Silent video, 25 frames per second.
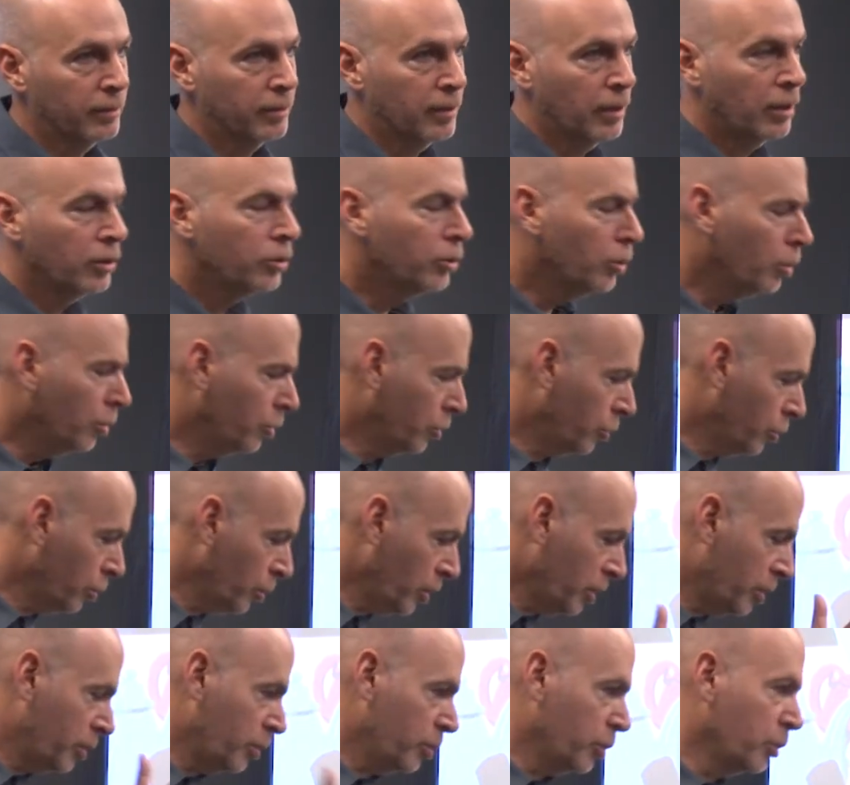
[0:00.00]
And you do
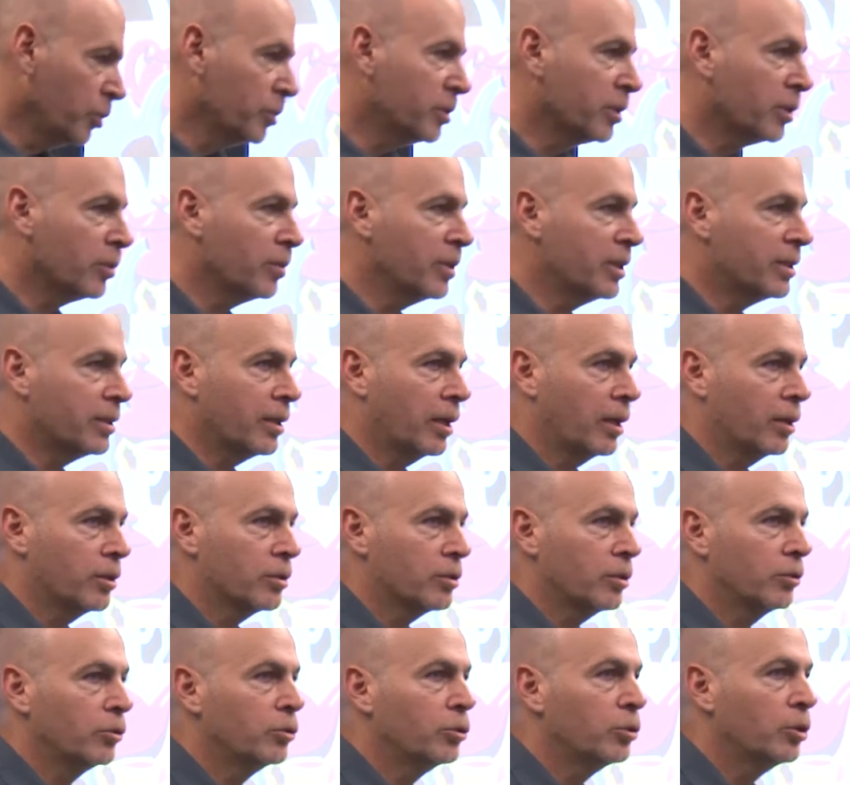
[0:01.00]
user
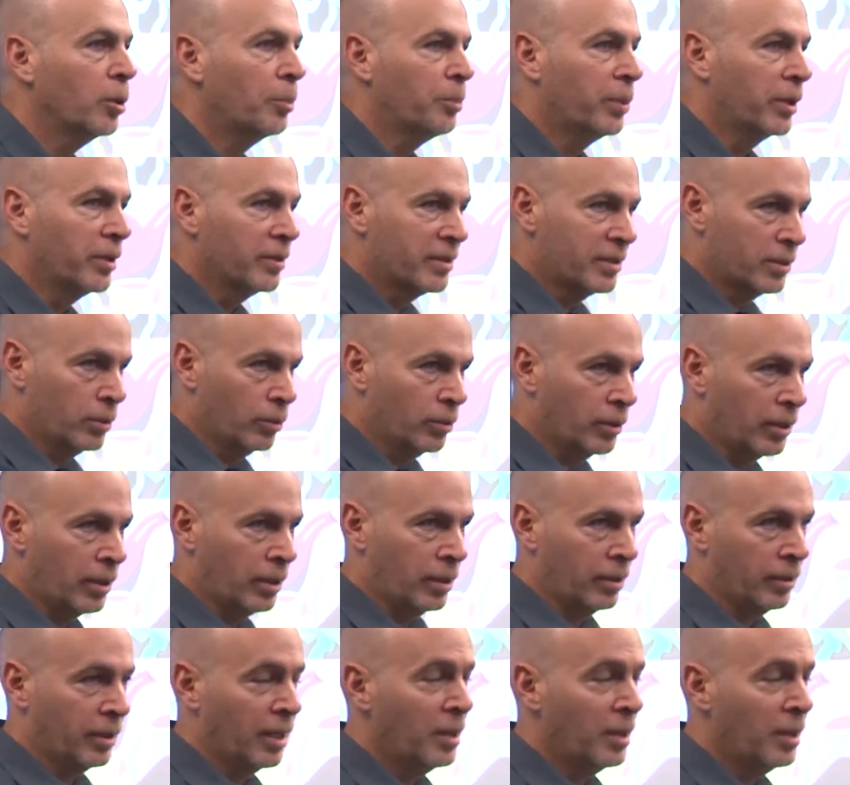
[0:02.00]
research, do a persona